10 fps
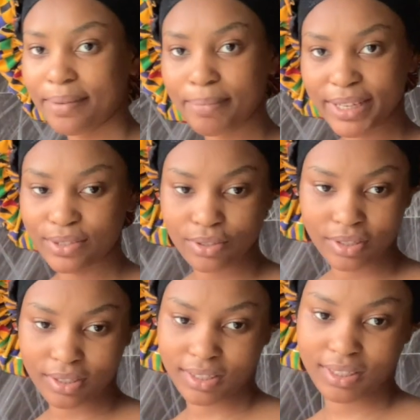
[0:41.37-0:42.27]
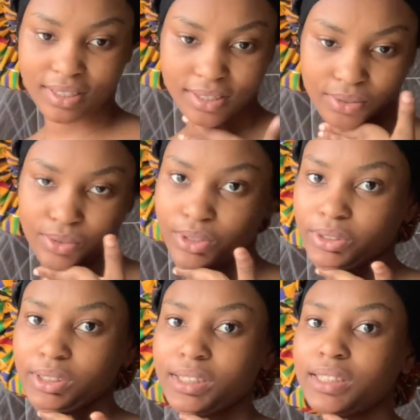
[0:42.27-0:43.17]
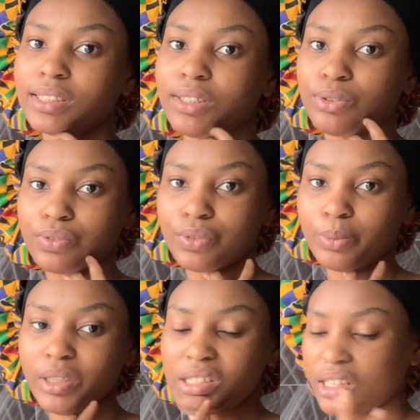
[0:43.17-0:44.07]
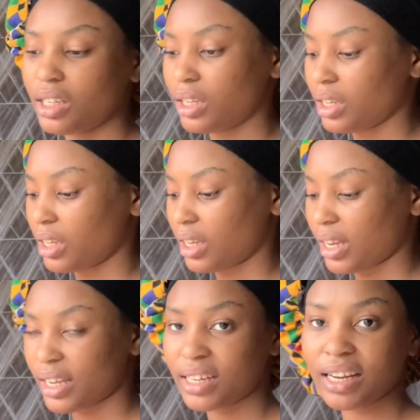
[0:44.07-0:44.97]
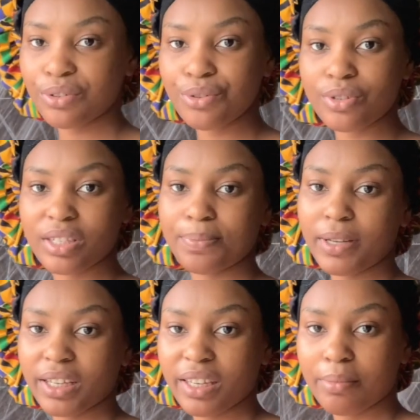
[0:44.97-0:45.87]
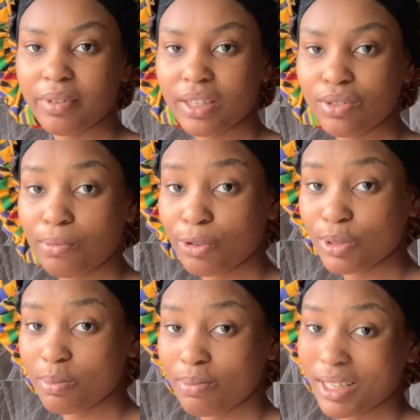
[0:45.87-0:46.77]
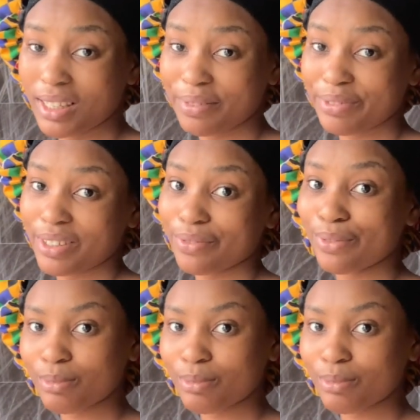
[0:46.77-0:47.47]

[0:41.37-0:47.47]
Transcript: my sesame down, so I know that's healthy. And I don't use a pancake mix, so I'm going to be making everything from